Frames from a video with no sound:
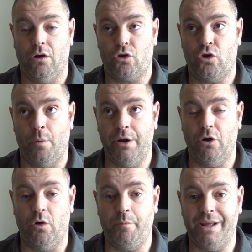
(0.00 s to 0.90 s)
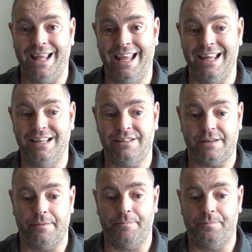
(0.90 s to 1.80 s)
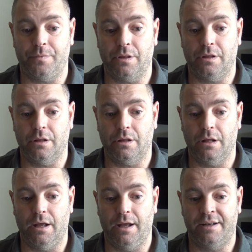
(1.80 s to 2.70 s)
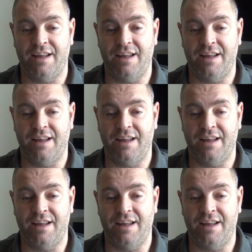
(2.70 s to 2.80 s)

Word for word: Coming up is a